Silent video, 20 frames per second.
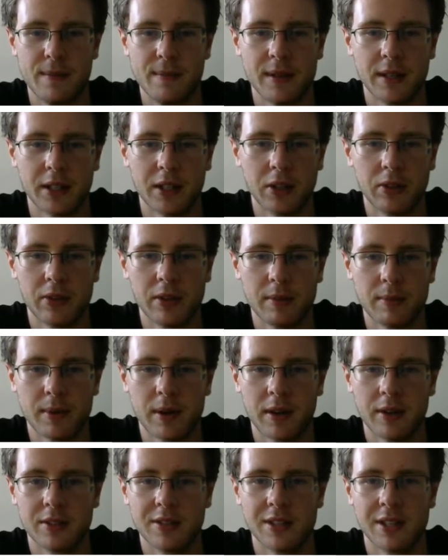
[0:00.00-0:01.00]
including
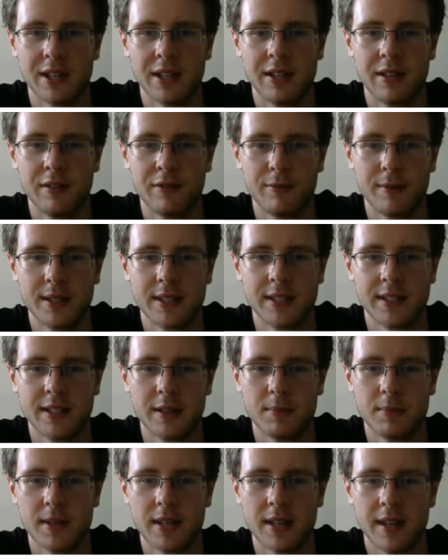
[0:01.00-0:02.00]
parts of
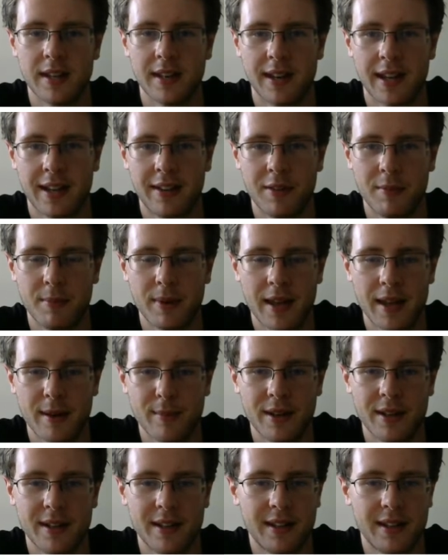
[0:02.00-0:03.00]
Mississippi and
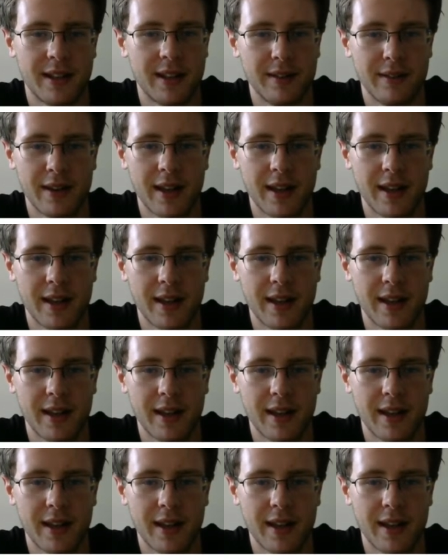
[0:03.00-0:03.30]
Alabama.